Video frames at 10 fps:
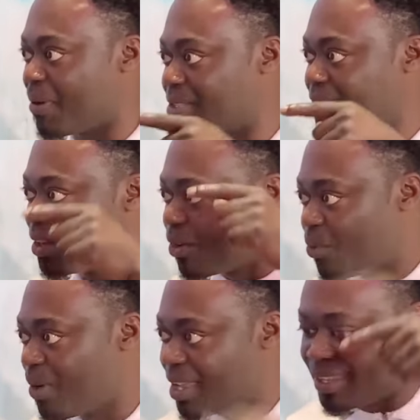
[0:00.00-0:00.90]
but
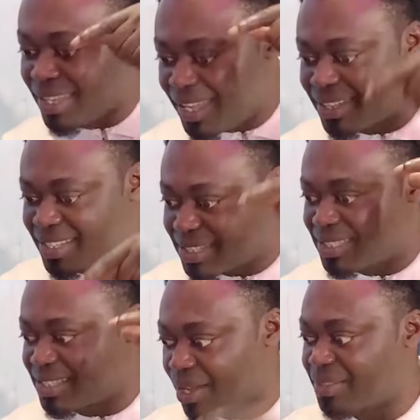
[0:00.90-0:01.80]
when it is
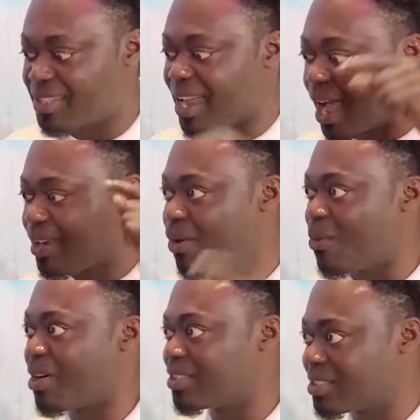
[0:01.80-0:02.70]
something I don't
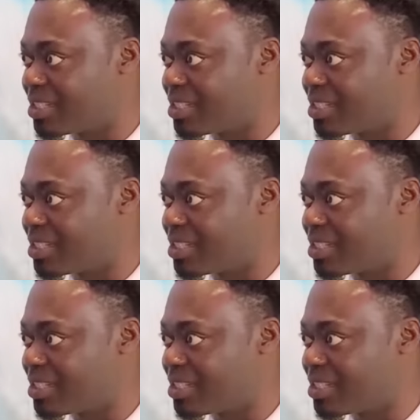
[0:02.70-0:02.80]
want to